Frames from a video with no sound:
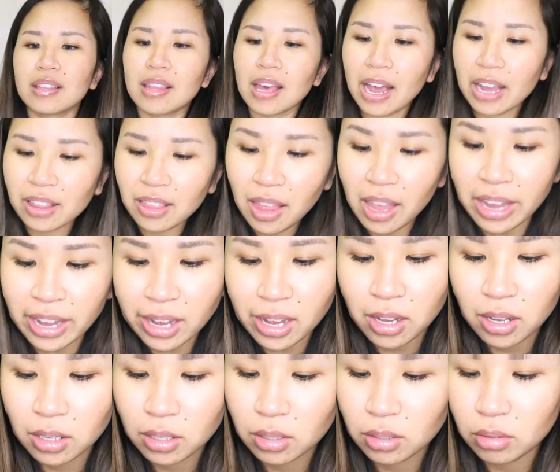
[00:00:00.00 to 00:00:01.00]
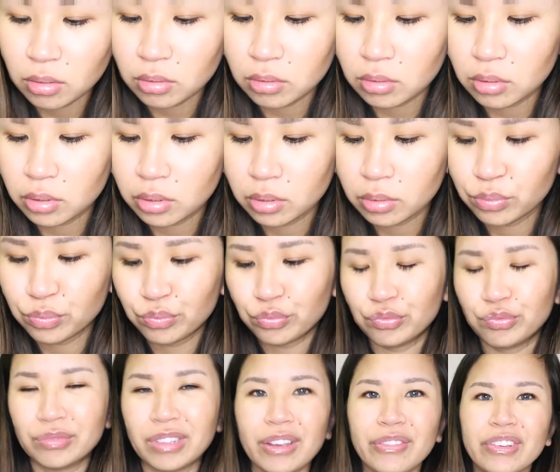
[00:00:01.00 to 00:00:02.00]
I like
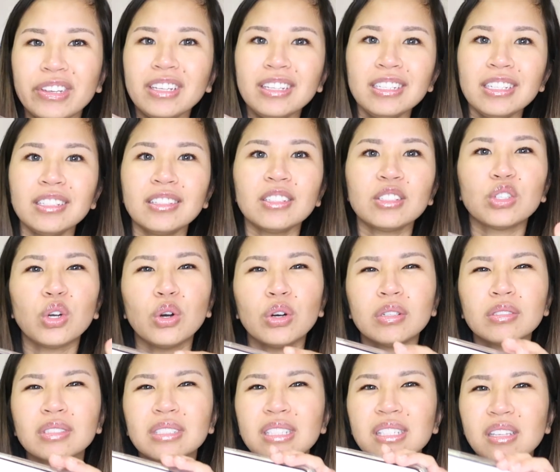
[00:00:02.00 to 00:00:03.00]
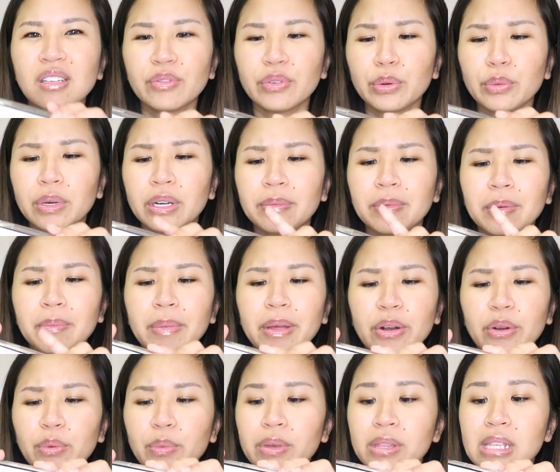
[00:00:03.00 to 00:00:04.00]
Mm, I feel like the gold, the silver would have been
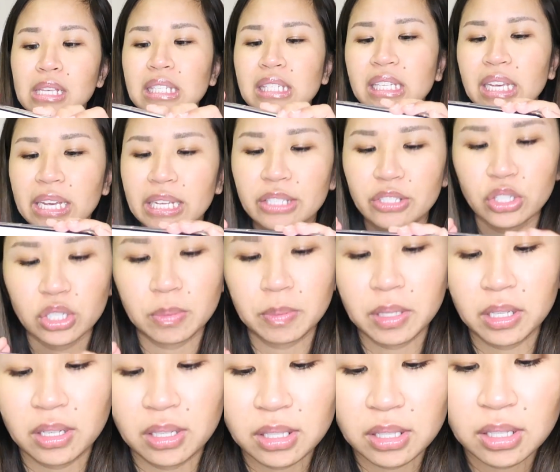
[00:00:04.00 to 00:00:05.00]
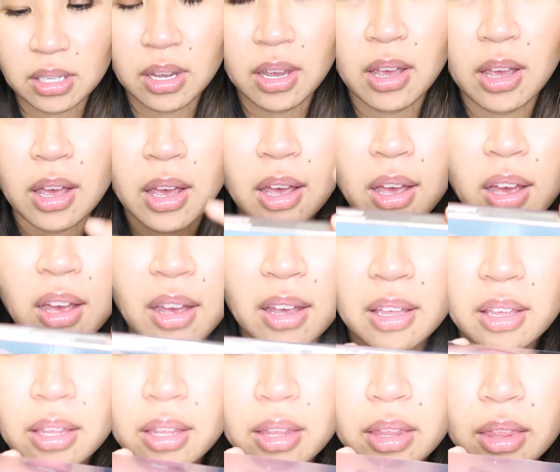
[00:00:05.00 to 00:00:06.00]
better with this case just because
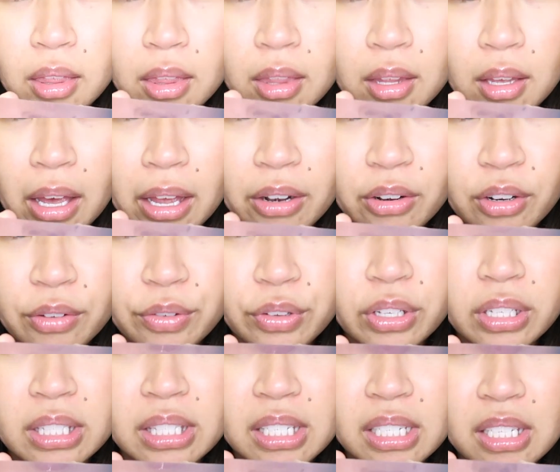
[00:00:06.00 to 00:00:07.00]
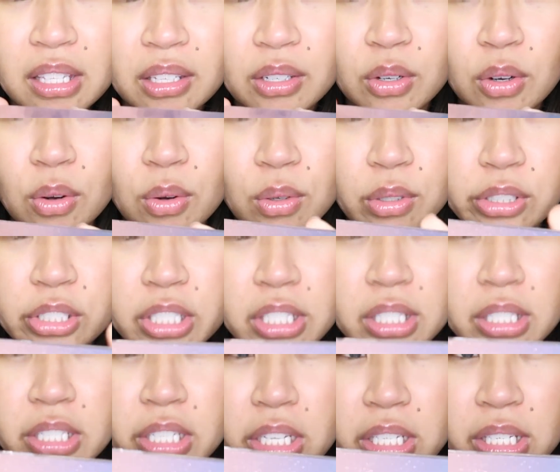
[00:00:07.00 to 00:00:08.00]
I don't know if you can see the gold
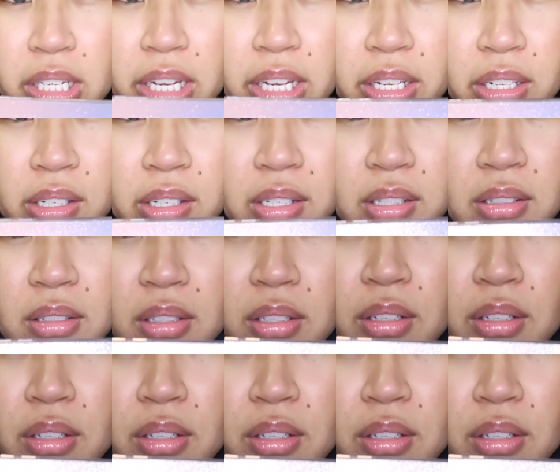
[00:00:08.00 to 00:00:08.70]
just doesn't